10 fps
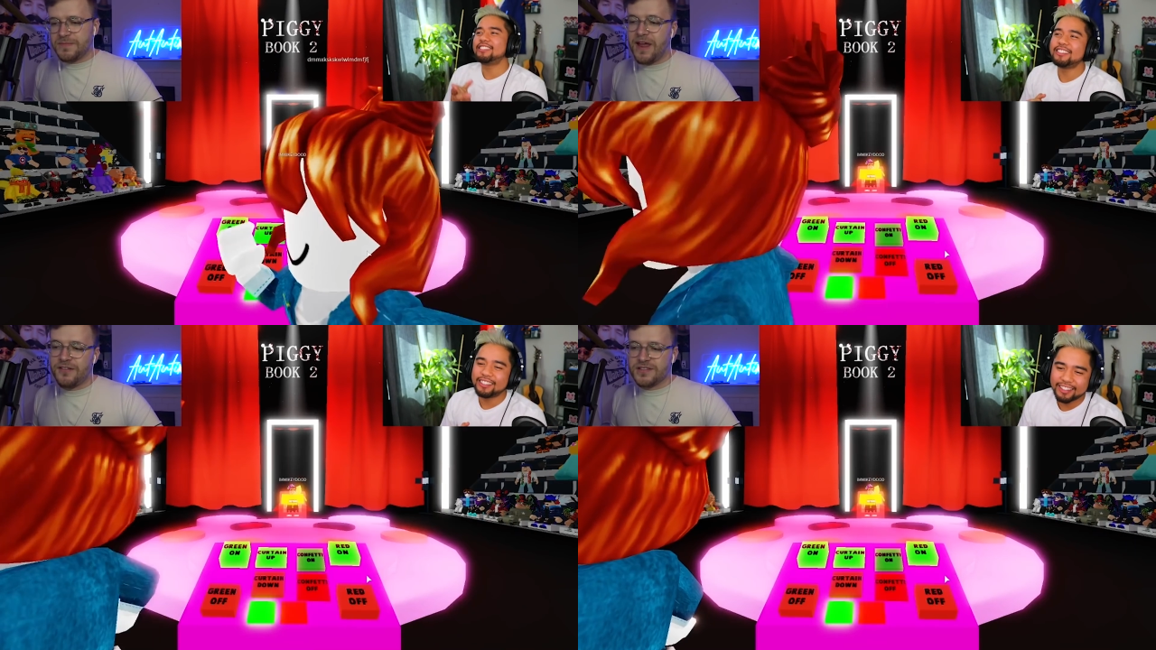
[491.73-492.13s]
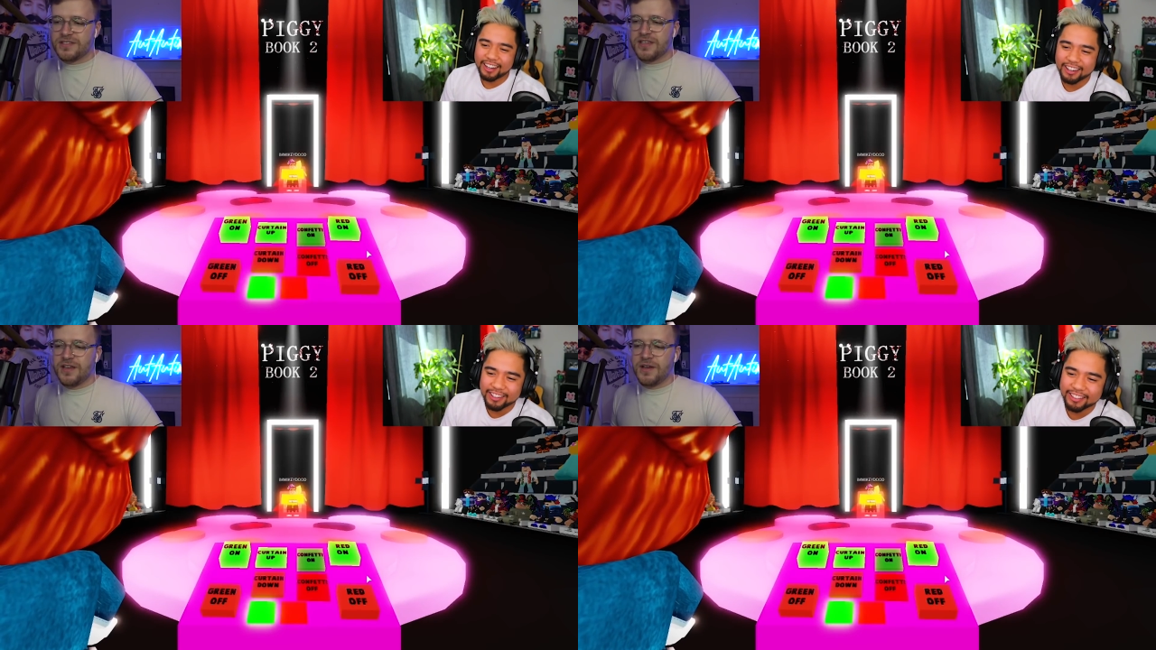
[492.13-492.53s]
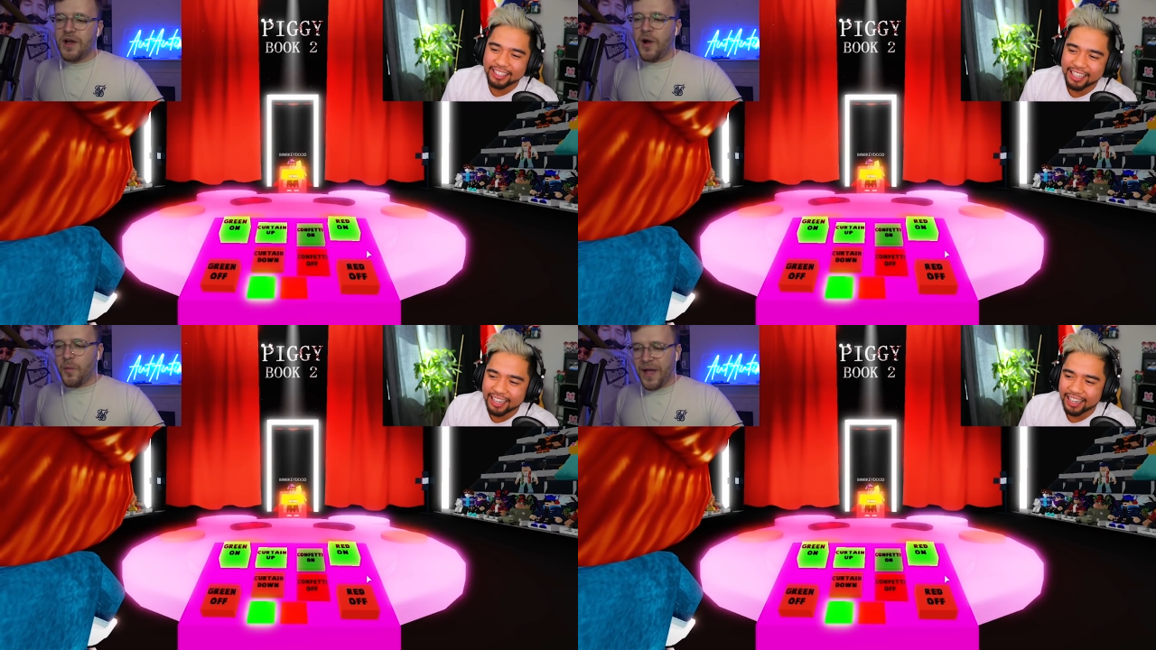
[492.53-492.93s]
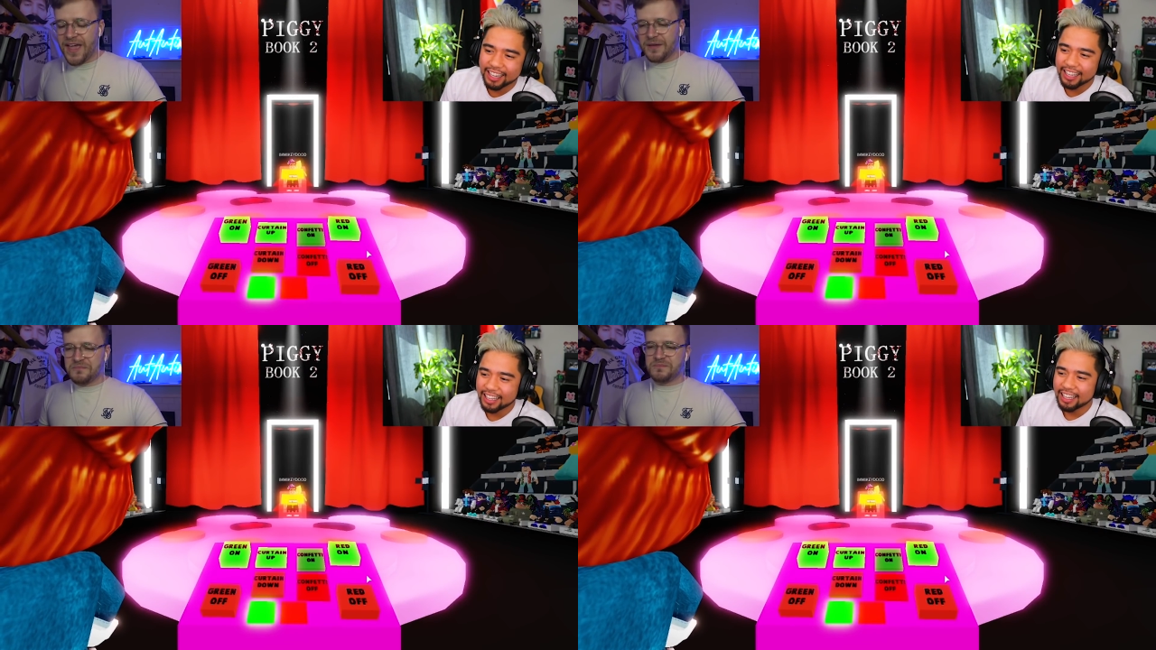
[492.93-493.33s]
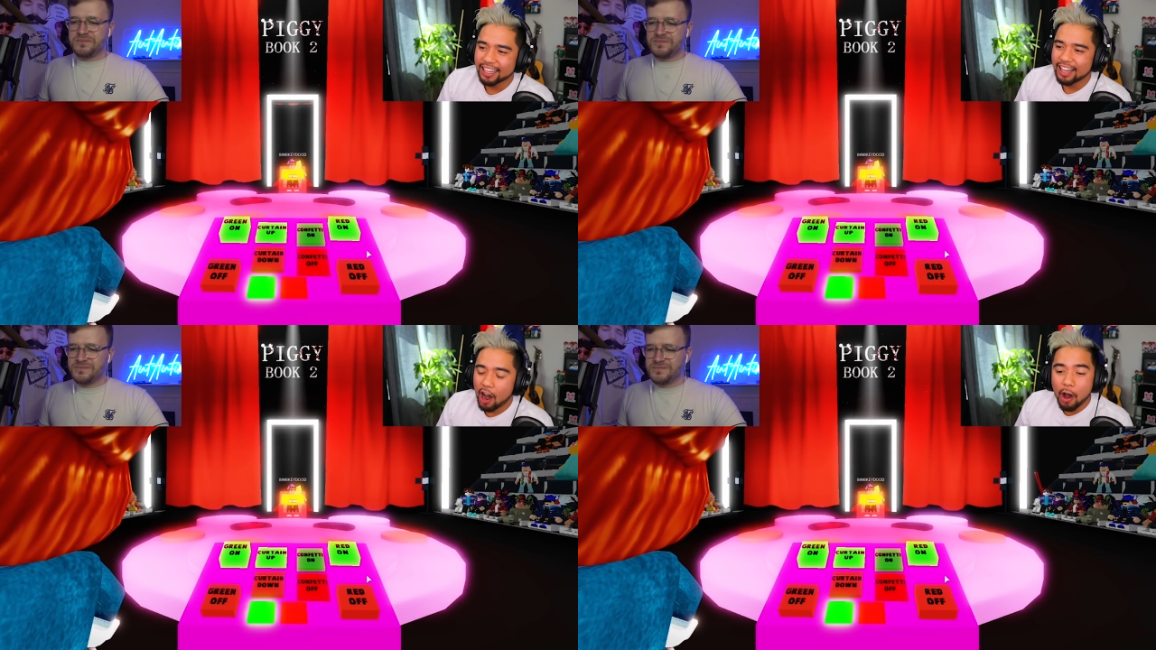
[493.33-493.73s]
Speaker 1: parents away.
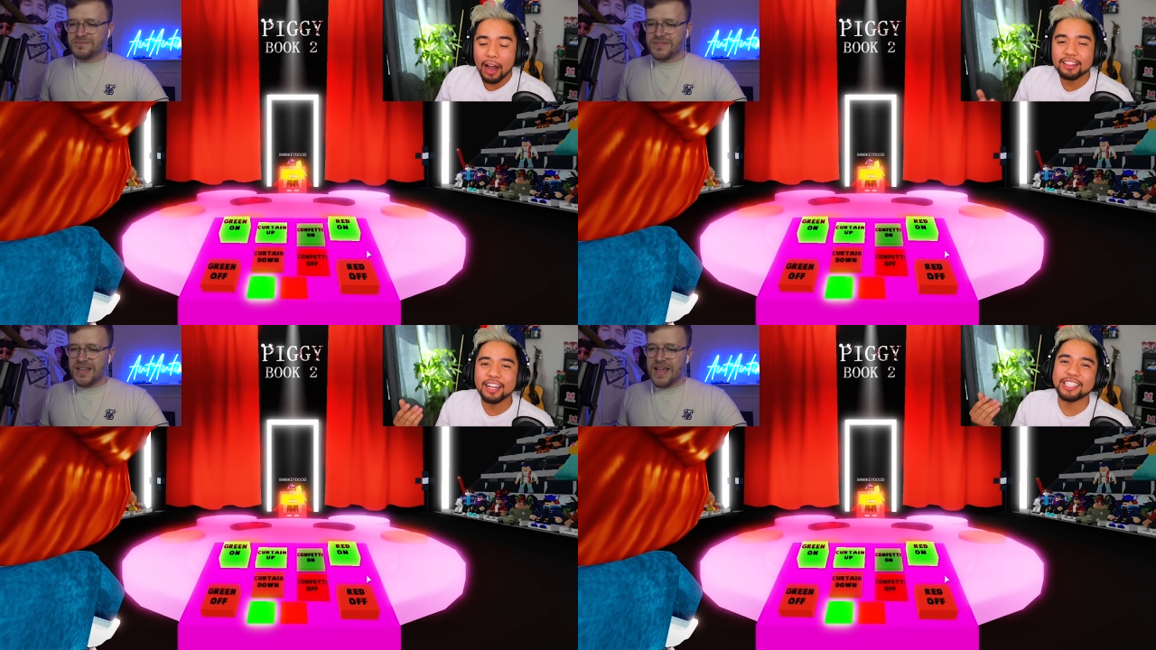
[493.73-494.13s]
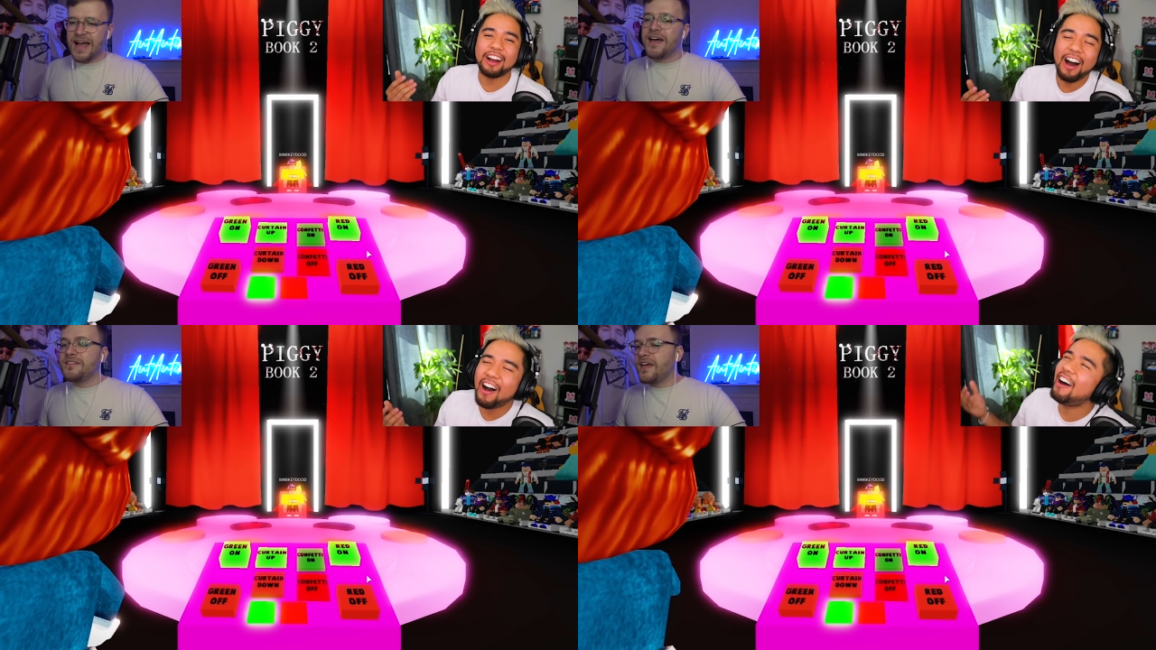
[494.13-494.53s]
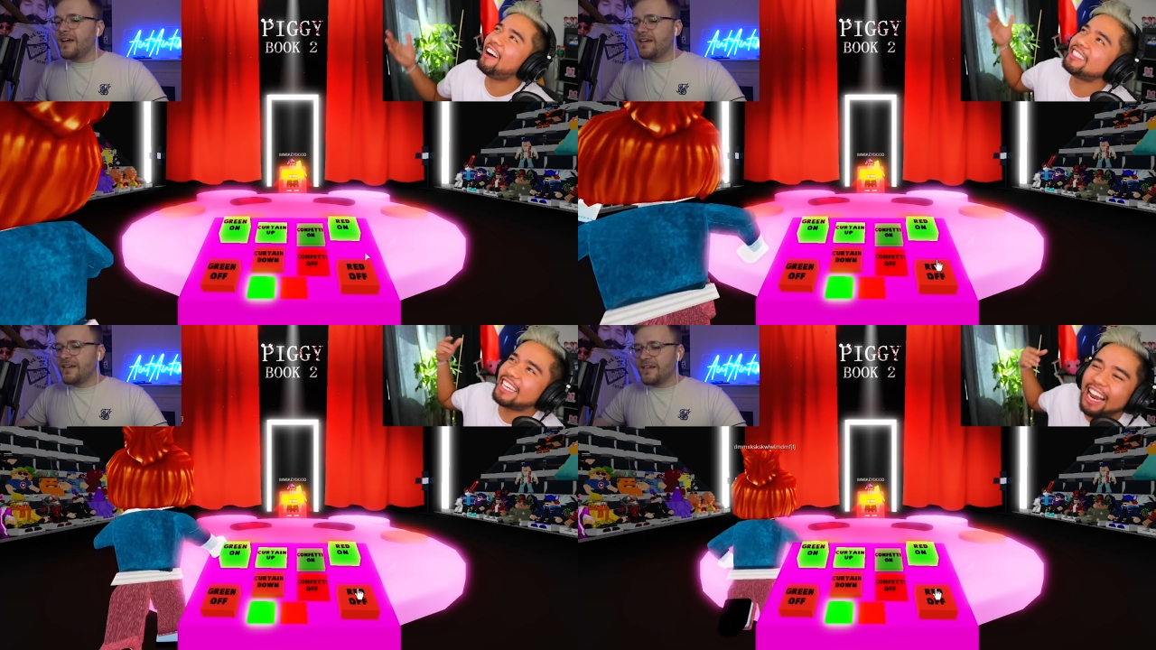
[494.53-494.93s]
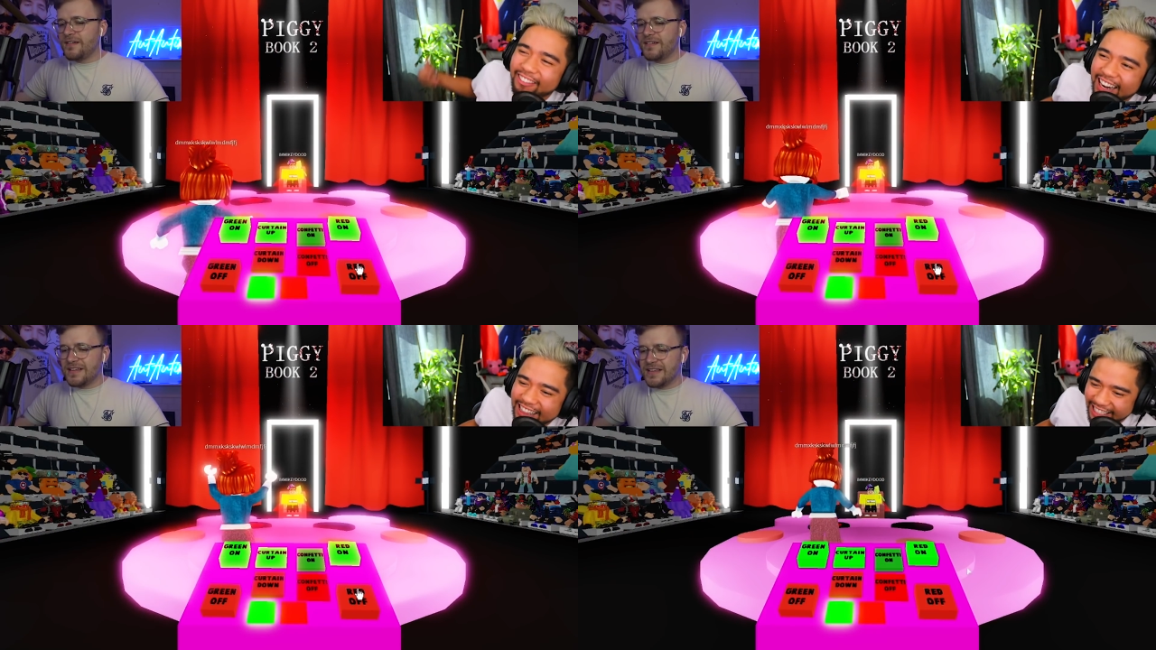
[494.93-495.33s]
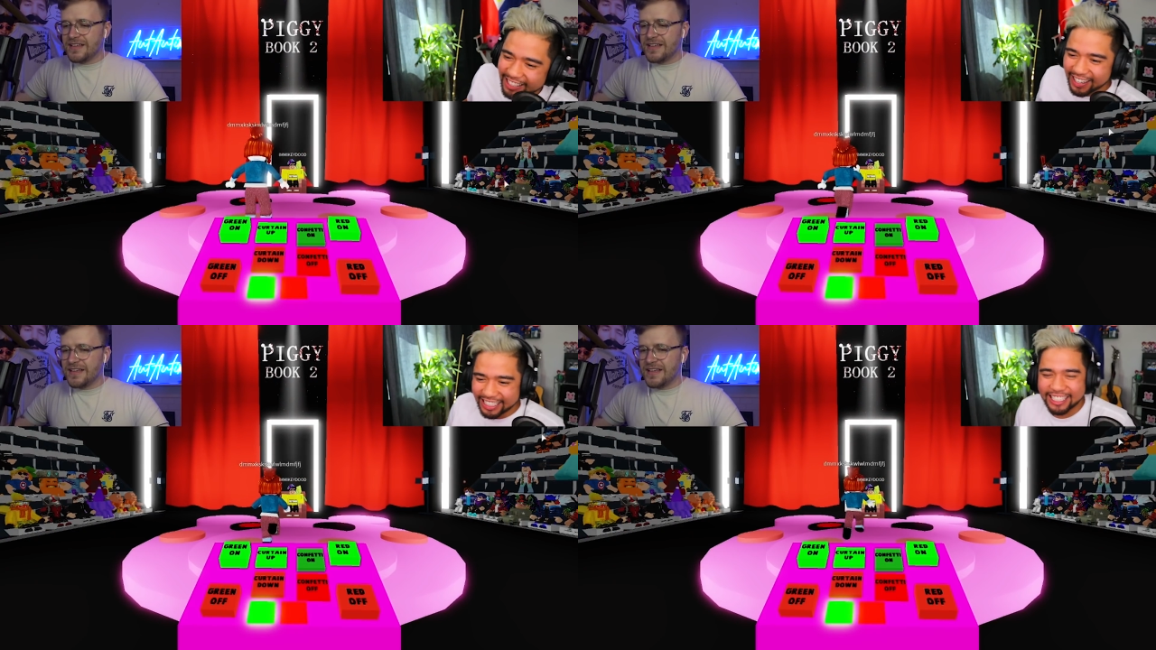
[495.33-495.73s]
Oh, I thought you... Oh, see, I read the
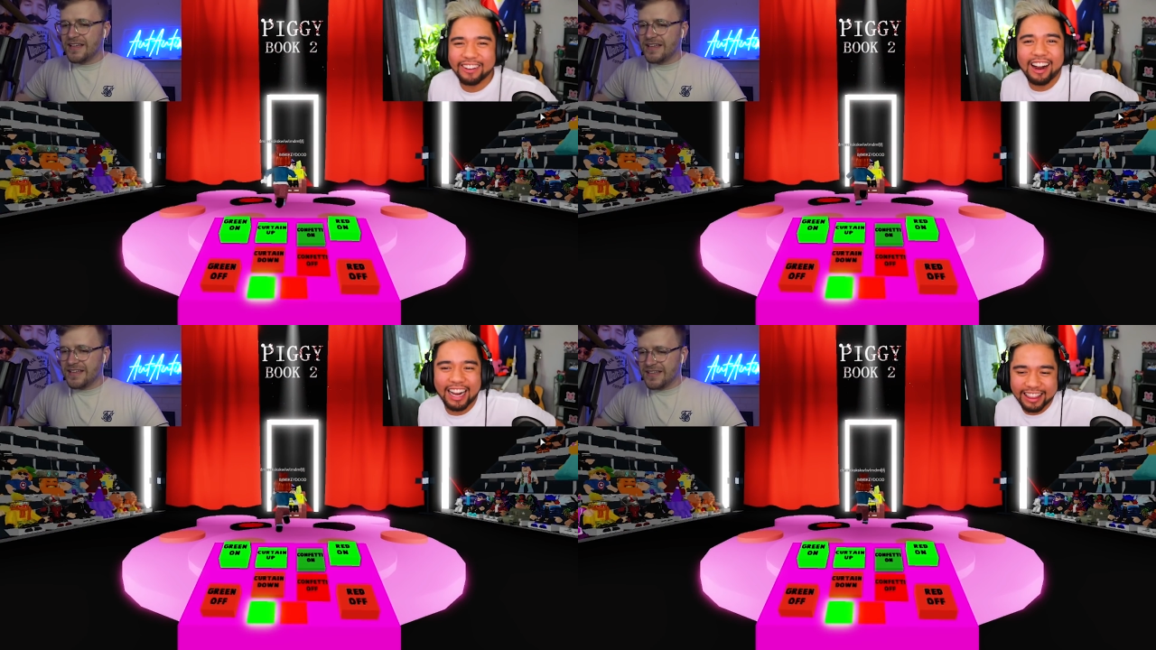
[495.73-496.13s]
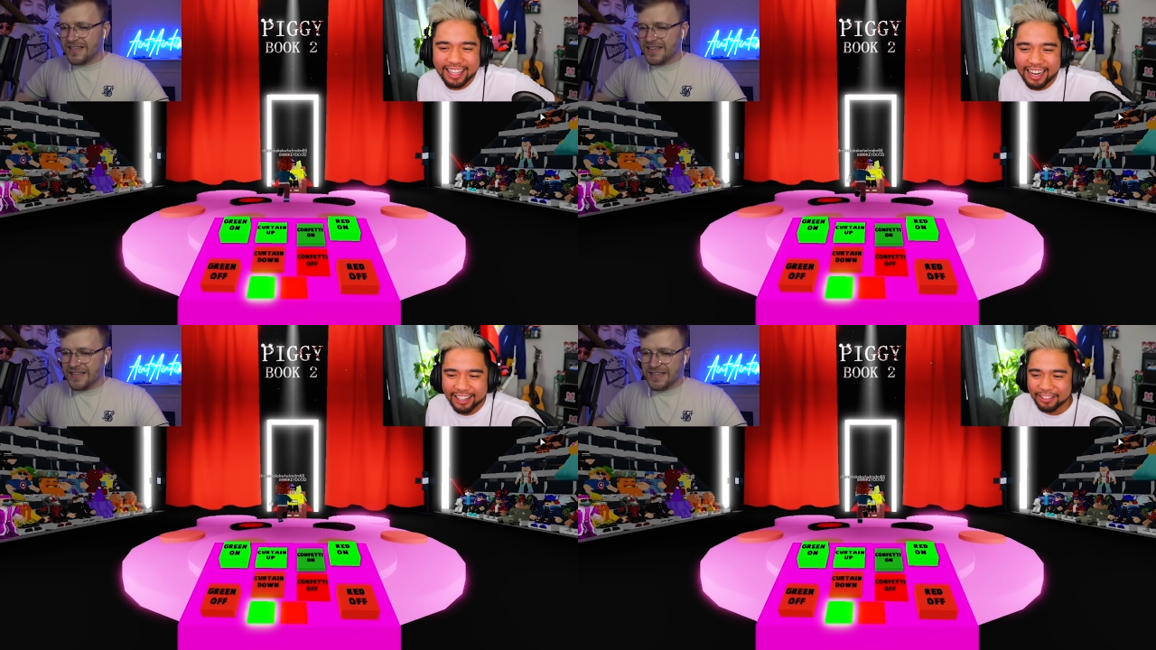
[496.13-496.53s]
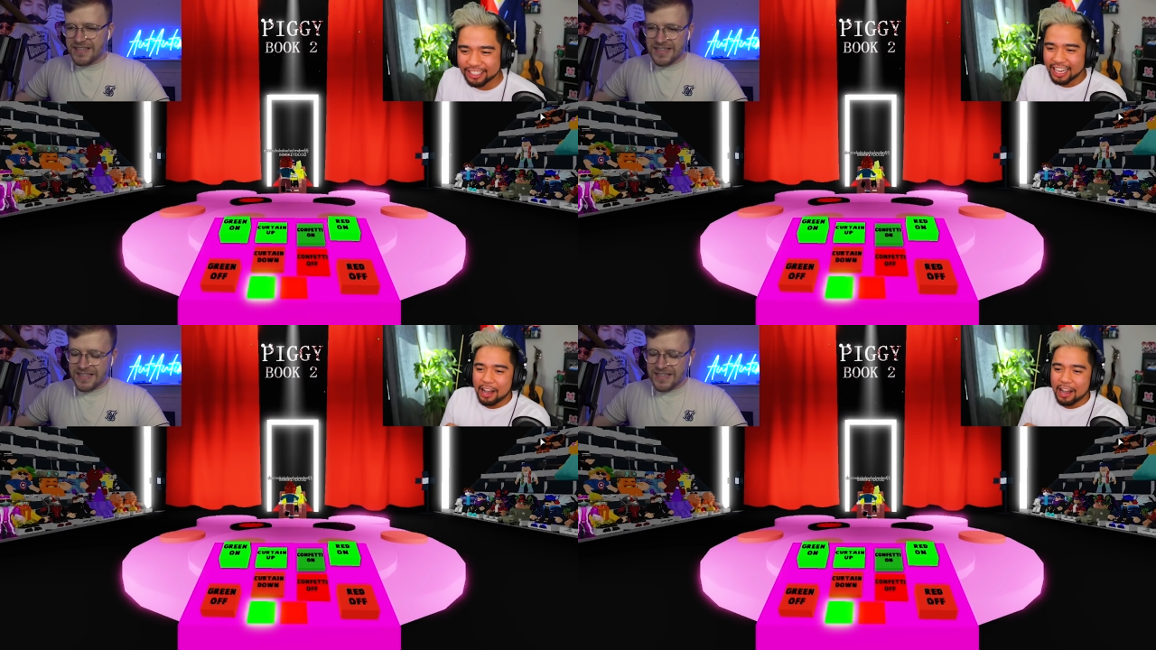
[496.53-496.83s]
question wrong. I thought it was